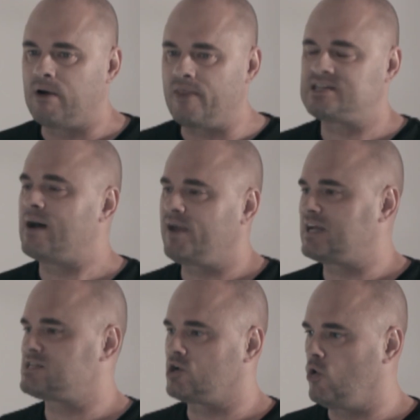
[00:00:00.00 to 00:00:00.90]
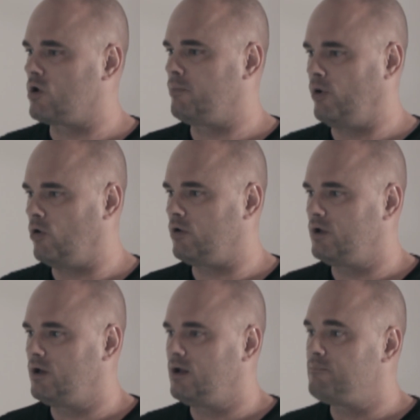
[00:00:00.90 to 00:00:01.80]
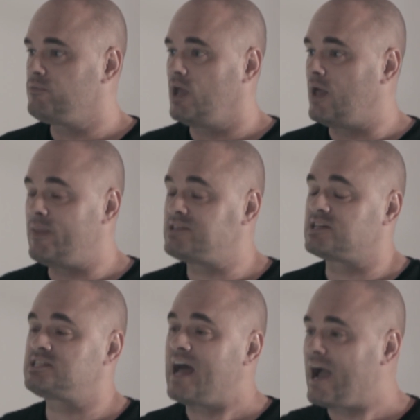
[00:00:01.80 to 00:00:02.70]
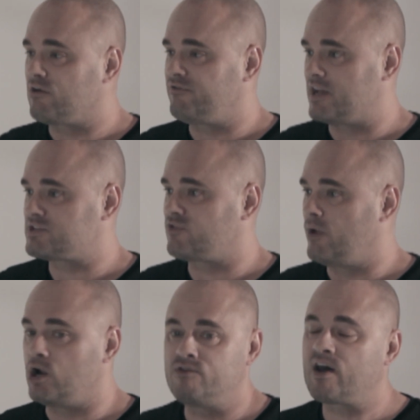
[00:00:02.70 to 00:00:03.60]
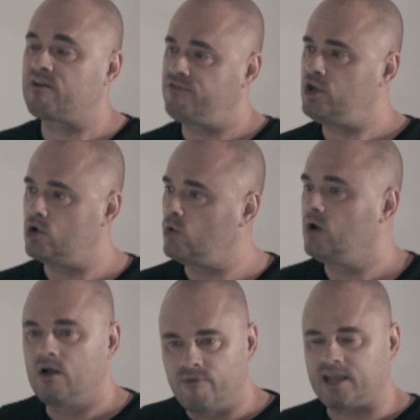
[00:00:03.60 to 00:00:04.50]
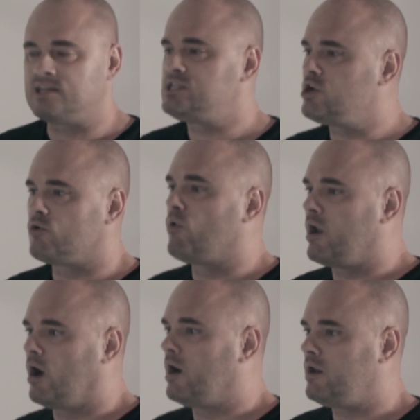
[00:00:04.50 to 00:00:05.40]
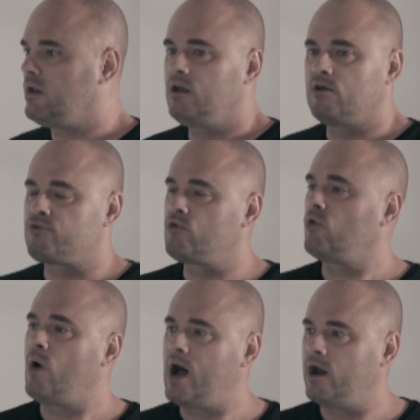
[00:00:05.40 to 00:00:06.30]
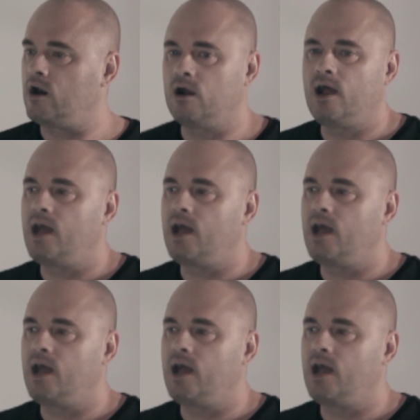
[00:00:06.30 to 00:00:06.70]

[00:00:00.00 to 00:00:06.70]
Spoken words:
by the time they get to the quarter pole. And then it's a stagger fest from there. And you've got a few that continue to run on through the wire.